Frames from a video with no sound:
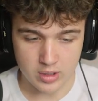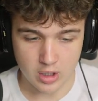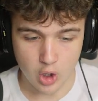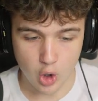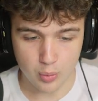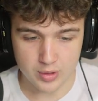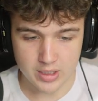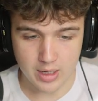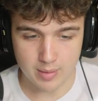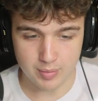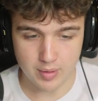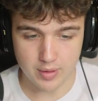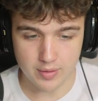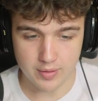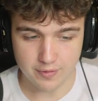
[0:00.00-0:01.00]
to open up
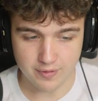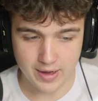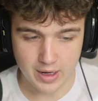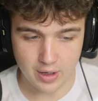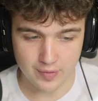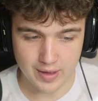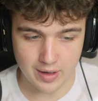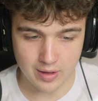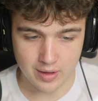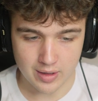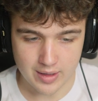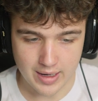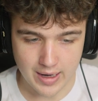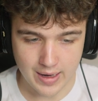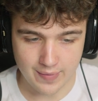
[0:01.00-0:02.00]
the file there,
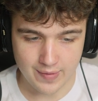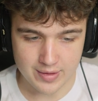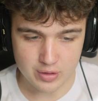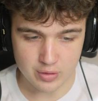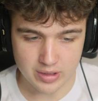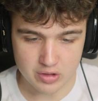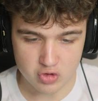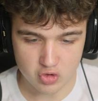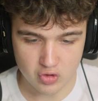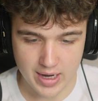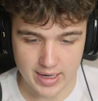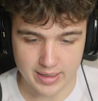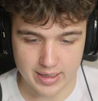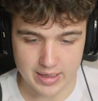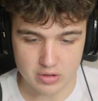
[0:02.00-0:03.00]
and then you can
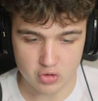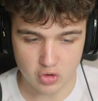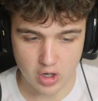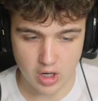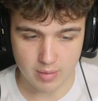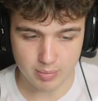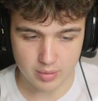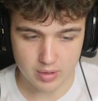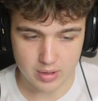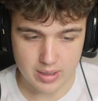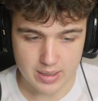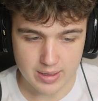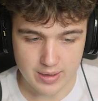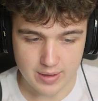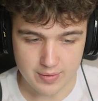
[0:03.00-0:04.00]
drag and drop
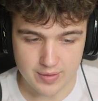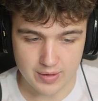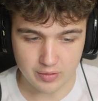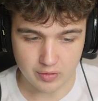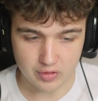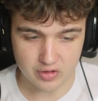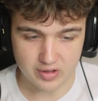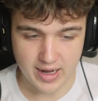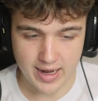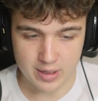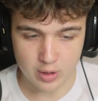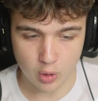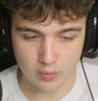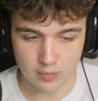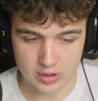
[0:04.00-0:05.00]
this Scan
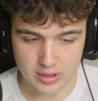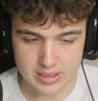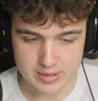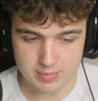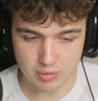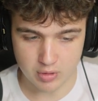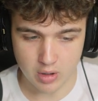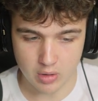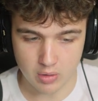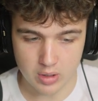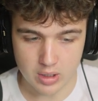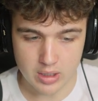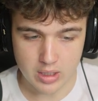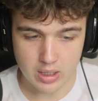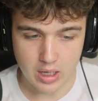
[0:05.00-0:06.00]
Overlays Pro
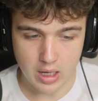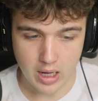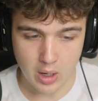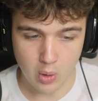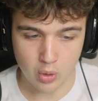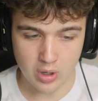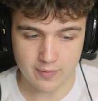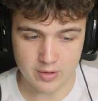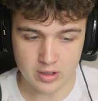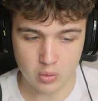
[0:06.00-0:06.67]
wherever you